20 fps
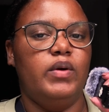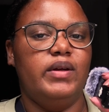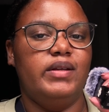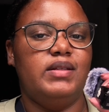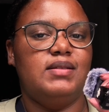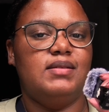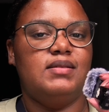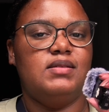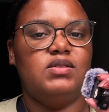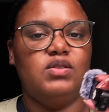with
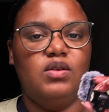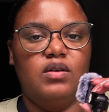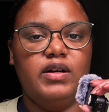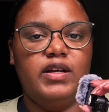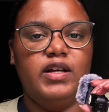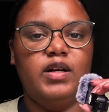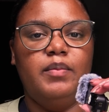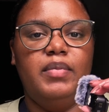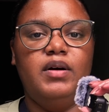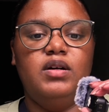
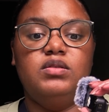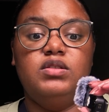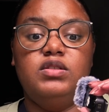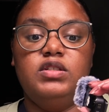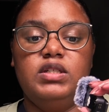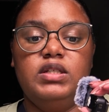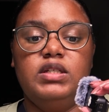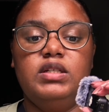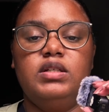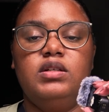talking about
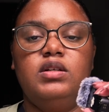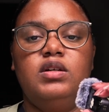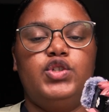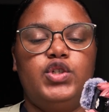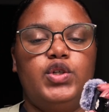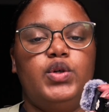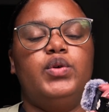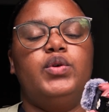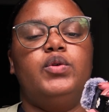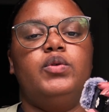the
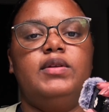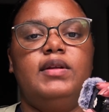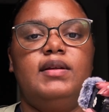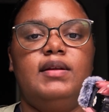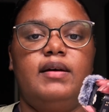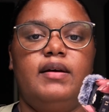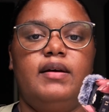journal that I